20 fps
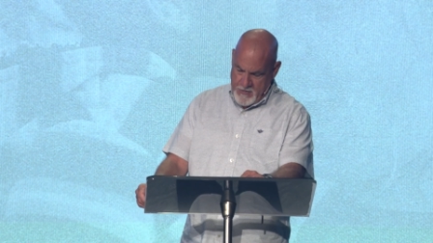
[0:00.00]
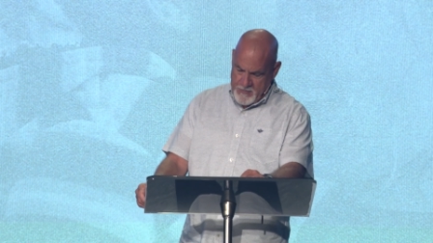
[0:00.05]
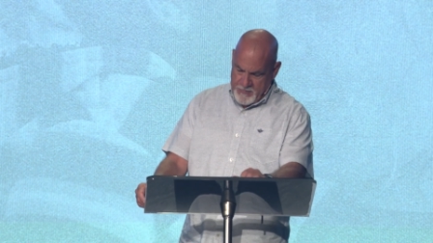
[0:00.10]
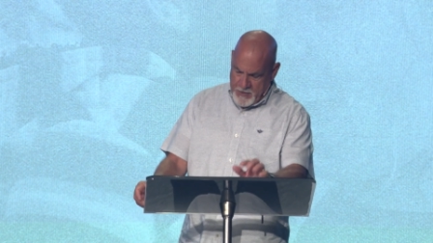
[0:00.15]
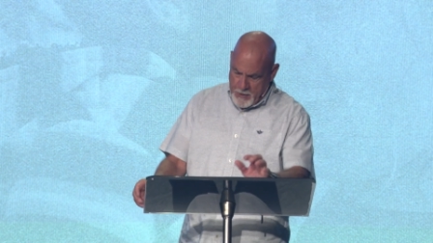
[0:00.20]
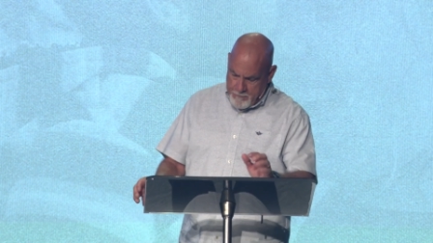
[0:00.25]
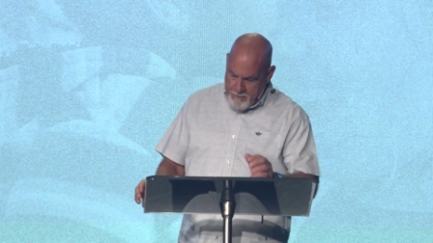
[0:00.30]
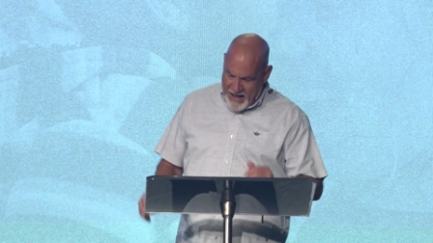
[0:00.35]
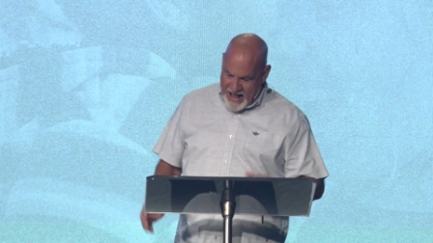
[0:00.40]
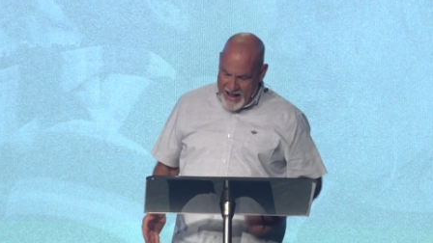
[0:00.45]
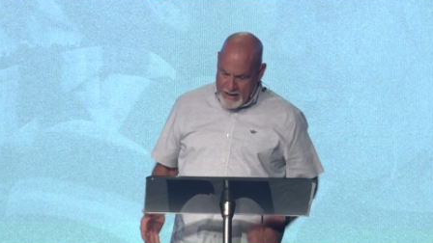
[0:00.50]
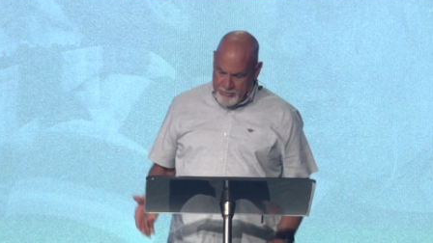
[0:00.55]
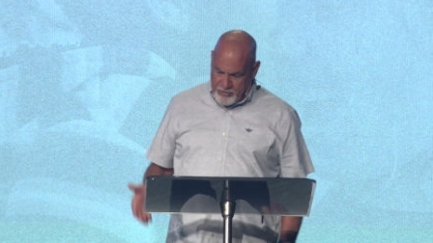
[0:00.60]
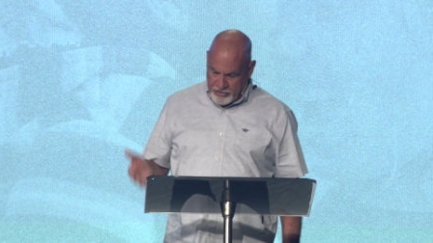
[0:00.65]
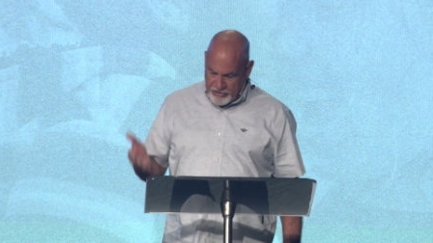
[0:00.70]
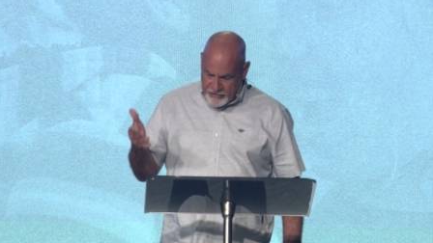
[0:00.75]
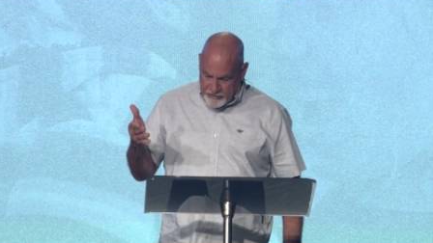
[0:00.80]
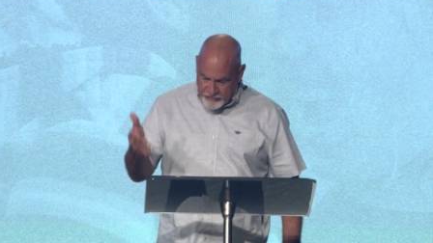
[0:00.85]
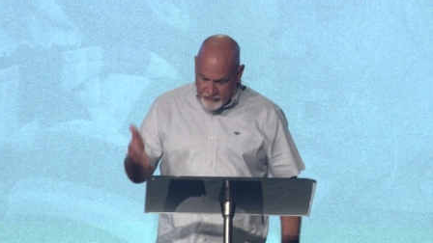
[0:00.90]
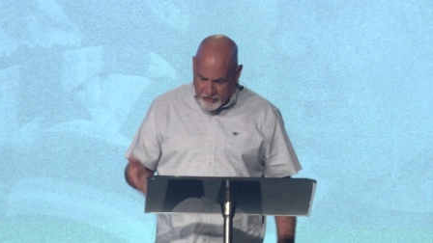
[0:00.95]
The
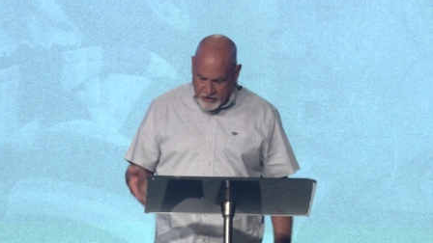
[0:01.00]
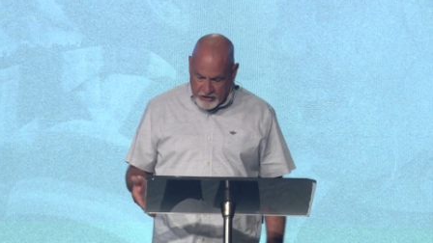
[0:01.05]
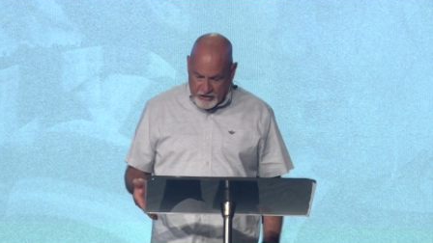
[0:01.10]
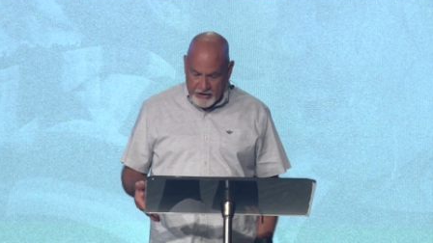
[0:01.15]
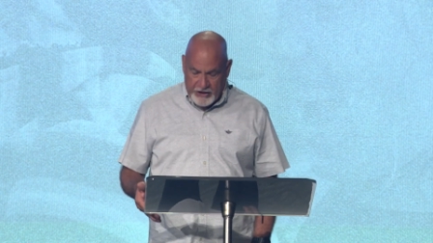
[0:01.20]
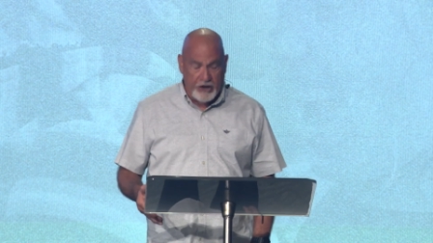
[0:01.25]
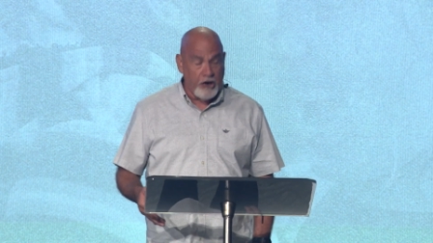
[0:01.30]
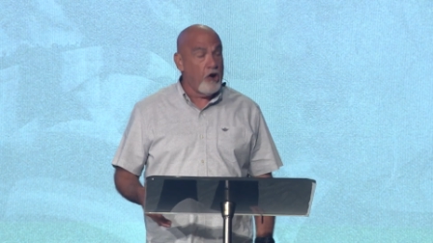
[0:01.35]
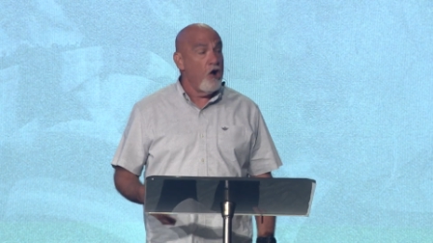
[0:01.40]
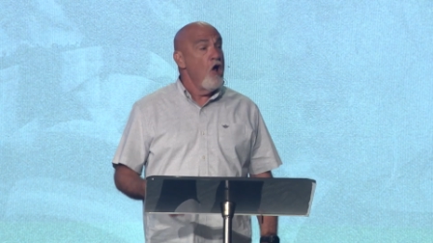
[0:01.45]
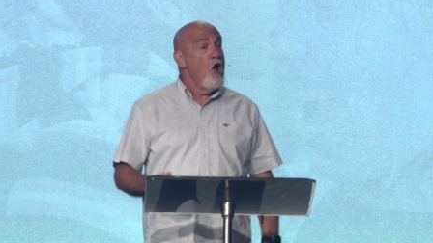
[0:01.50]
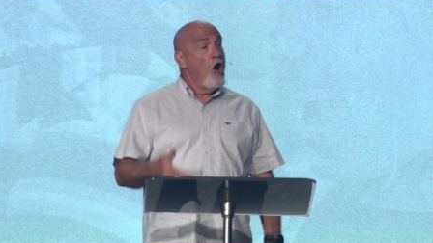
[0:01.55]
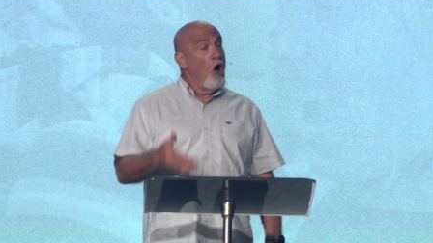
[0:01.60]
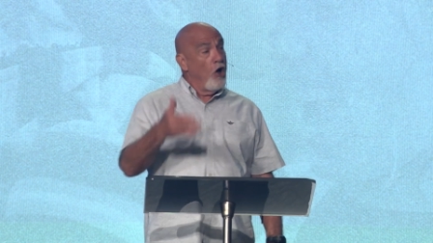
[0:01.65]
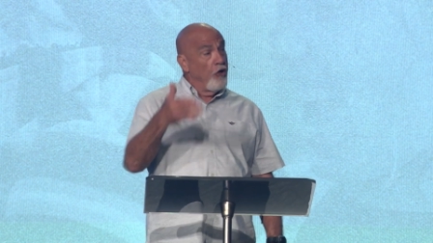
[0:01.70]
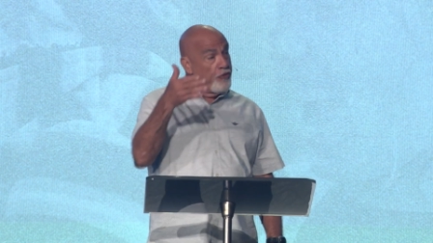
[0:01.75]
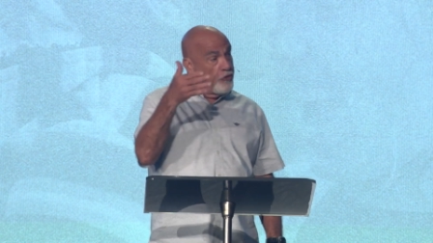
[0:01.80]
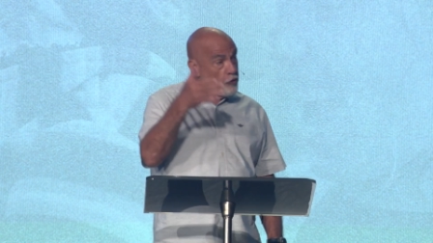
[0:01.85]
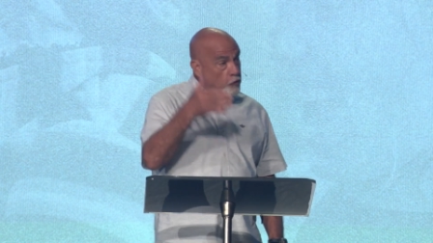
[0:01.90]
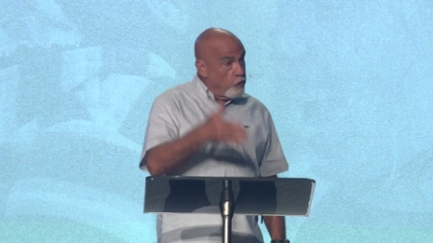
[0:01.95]
Bible is clear
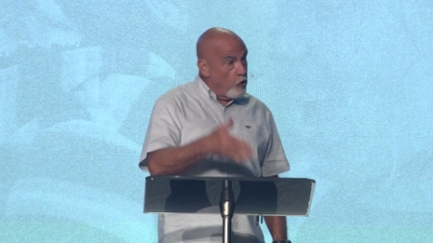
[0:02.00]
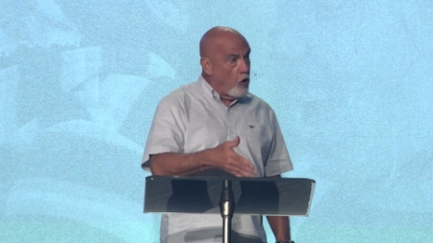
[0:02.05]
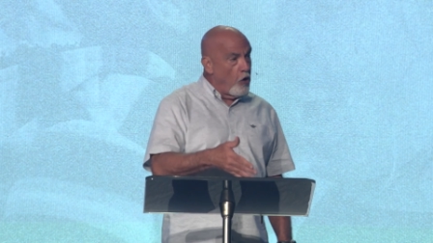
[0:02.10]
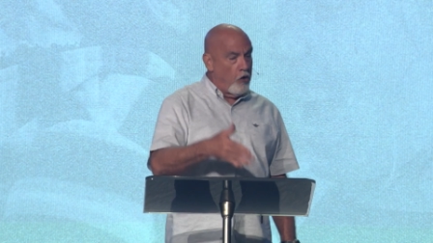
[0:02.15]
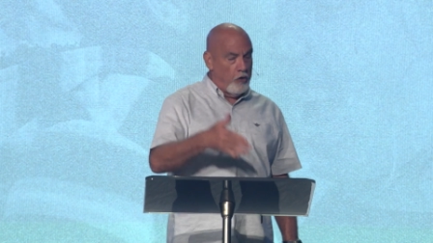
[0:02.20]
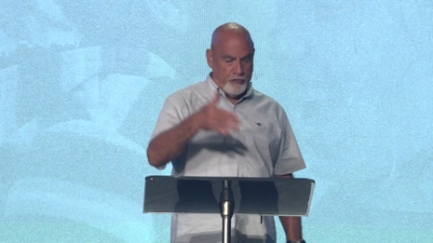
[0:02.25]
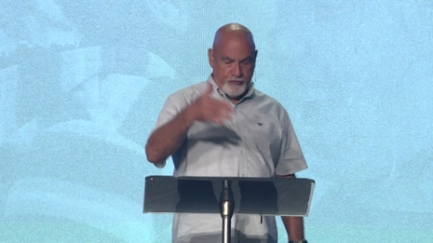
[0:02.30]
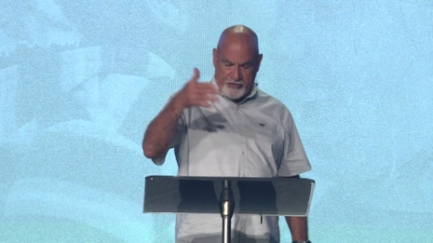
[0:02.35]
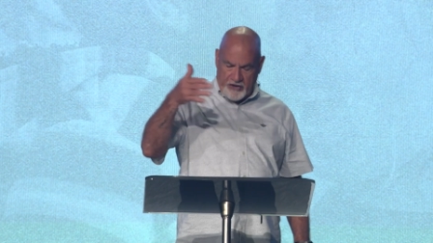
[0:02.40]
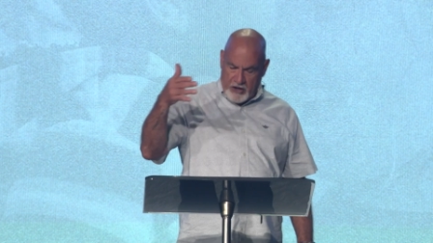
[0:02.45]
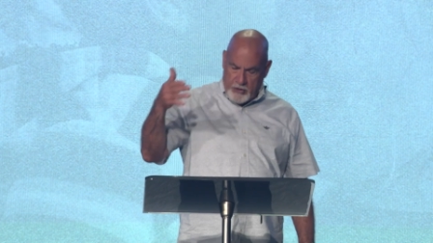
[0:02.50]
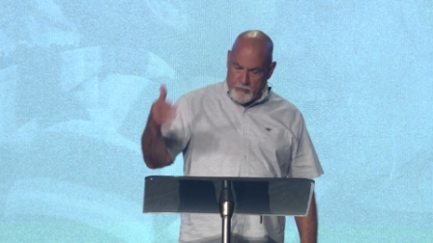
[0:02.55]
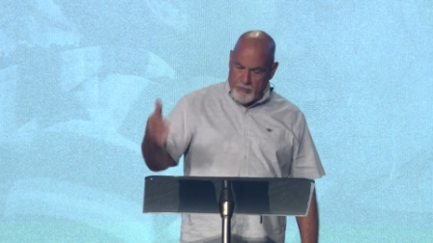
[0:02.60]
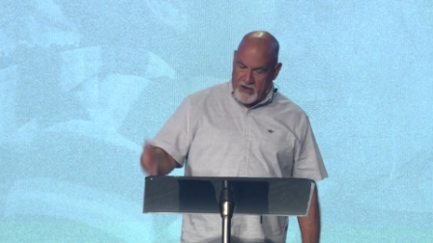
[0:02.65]
on the roles and